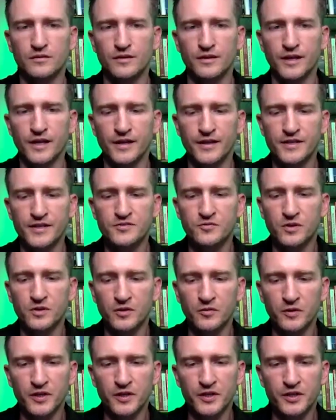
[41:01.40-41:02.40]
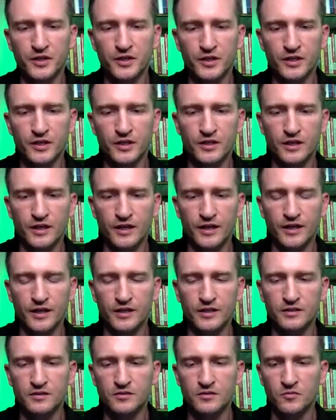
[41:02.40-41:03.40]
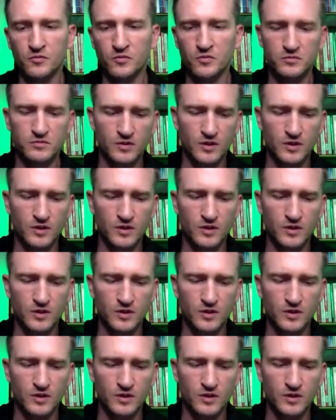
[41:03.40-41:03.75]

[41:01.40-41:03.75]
Yeah. Yeah, that's really, really good. And,